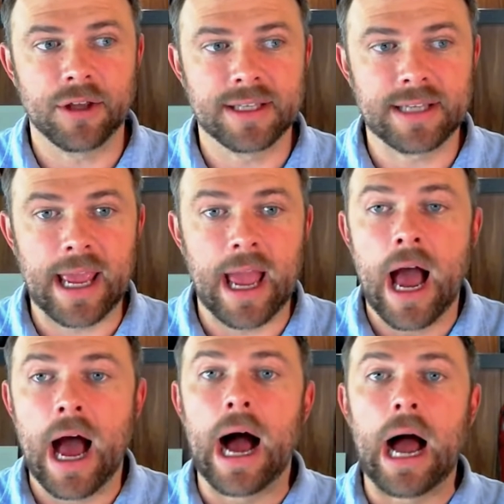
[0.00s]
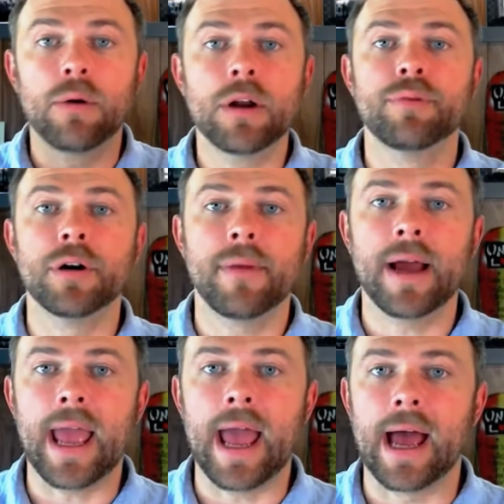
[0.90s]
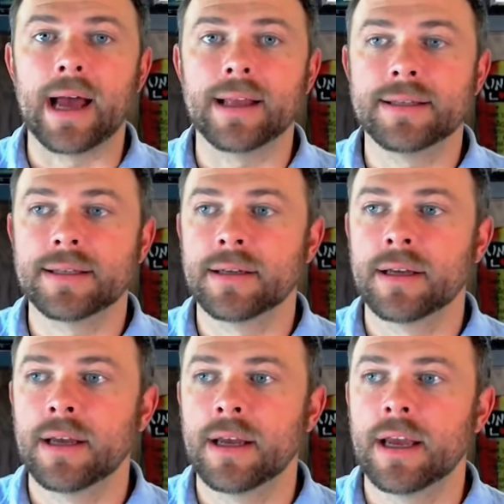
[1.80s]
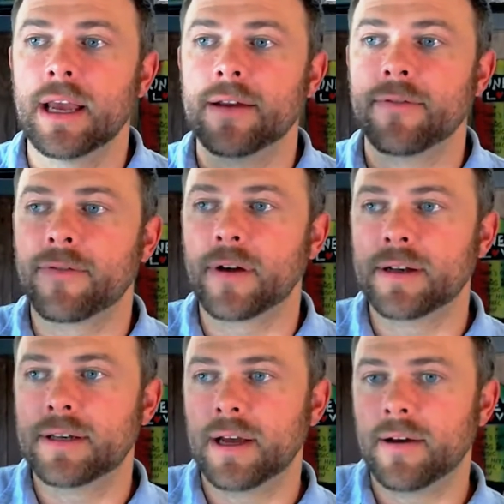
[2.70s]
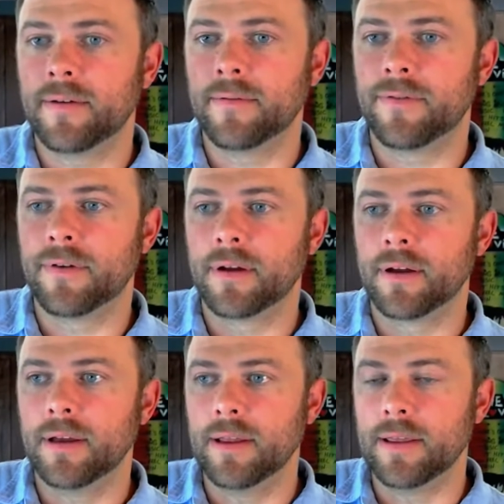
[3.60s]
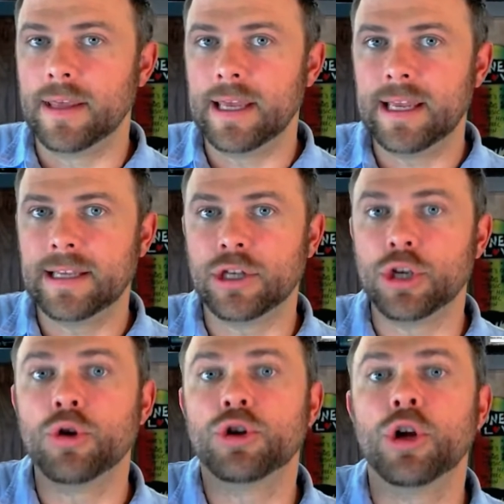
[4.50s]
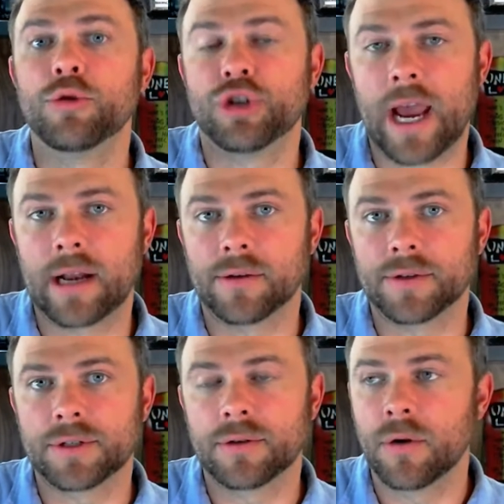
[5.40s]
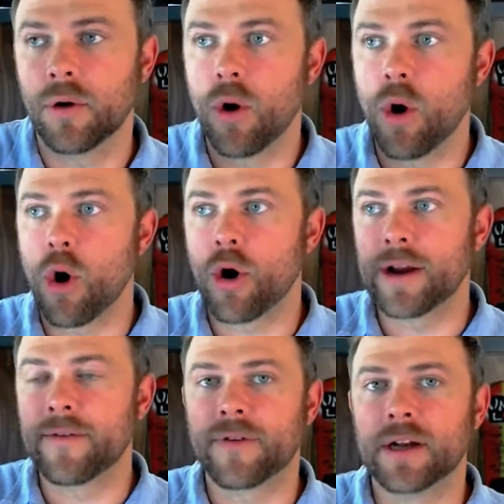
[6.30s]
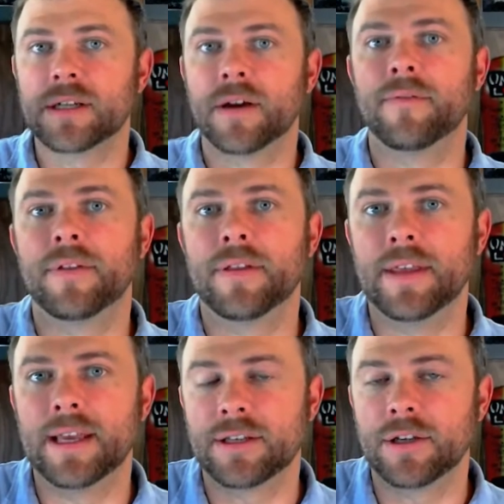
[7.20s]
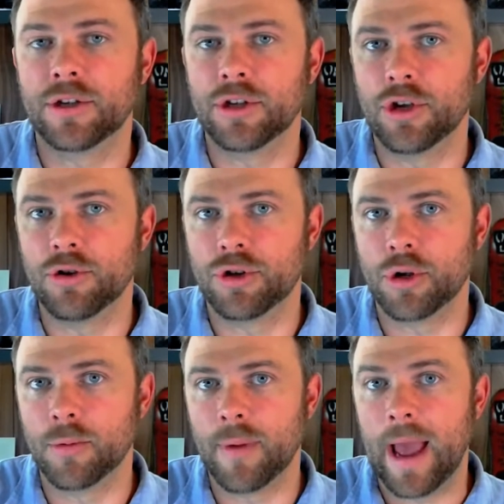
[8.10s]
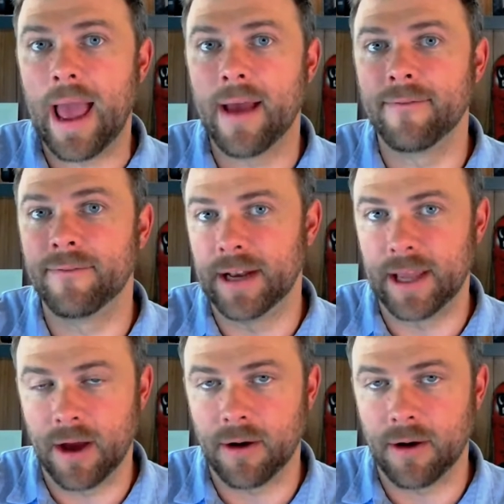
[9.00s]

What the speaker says: say, I want to put my ads in front of these YouTube channels or in front of this YouTube video.